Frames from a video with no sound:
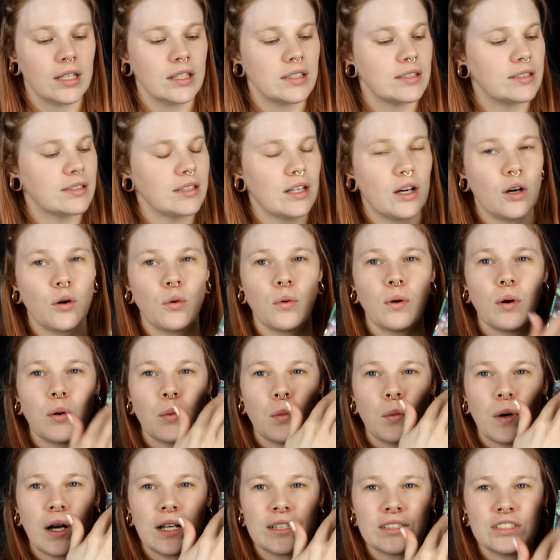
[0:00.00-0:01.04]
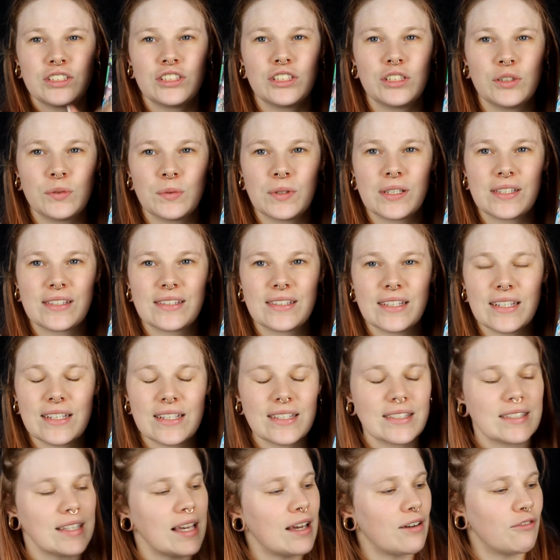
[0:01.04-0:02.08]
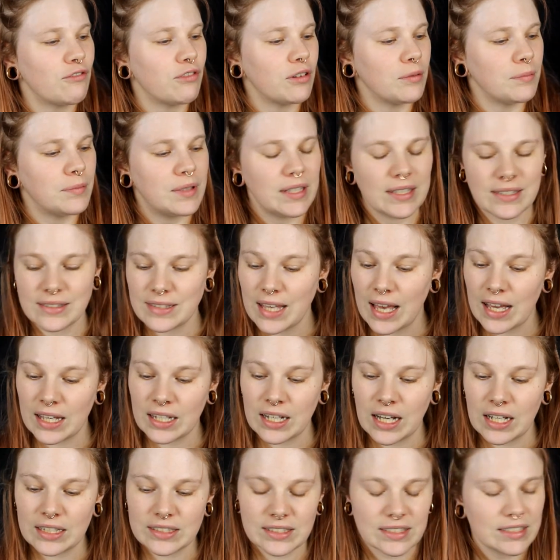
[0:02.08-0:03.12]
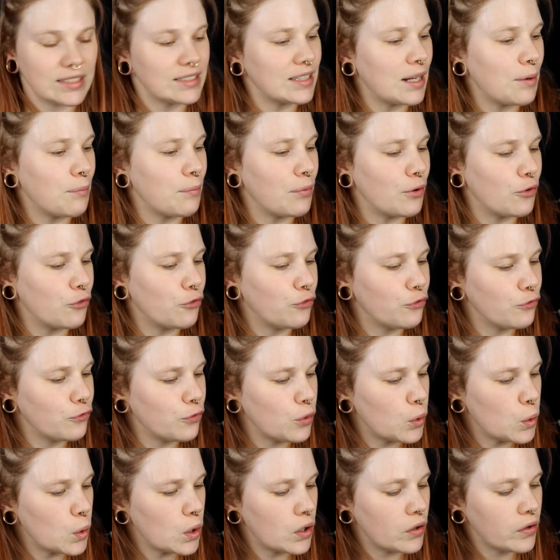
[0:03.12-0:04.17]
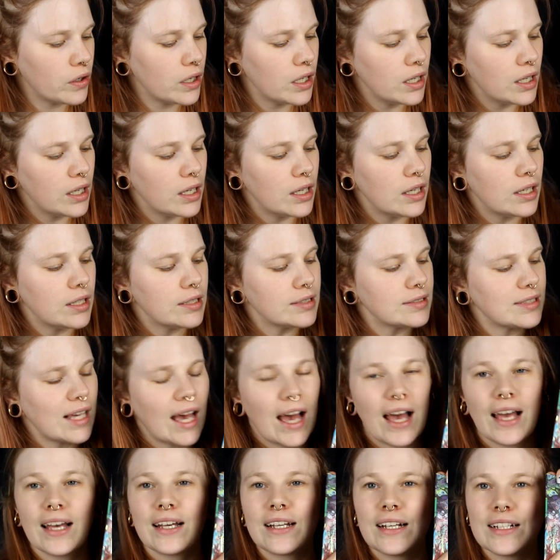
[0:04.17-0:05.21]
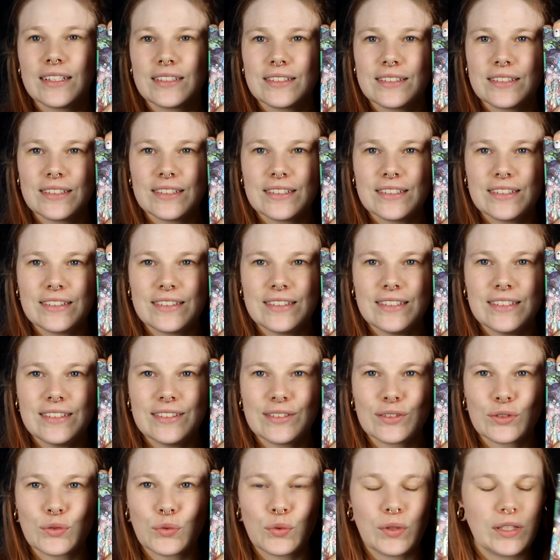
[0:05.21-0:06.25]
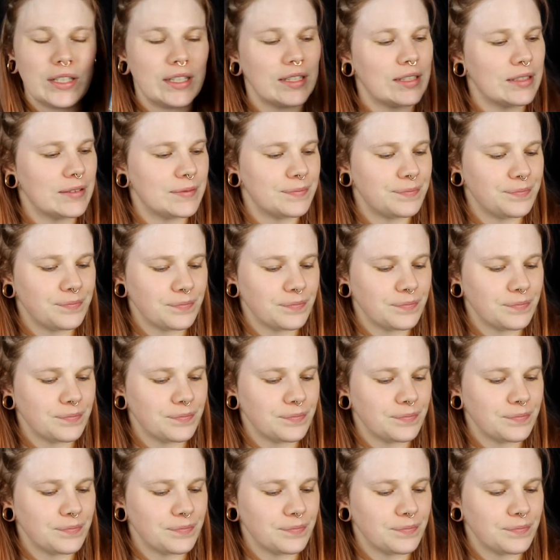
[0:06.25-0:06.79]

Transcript: So one two six, and from this I got number four. So I got this green,